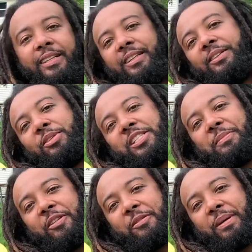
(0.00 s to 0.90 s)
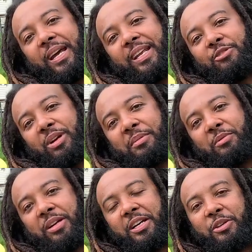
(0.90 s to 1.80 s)
What's up, everybody? It's Robbie
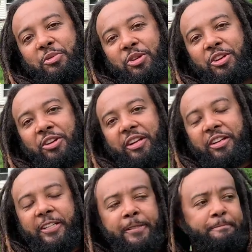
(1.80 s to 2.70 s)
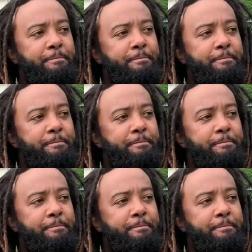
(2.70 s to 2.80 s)
with Cut the World Lawn Care here.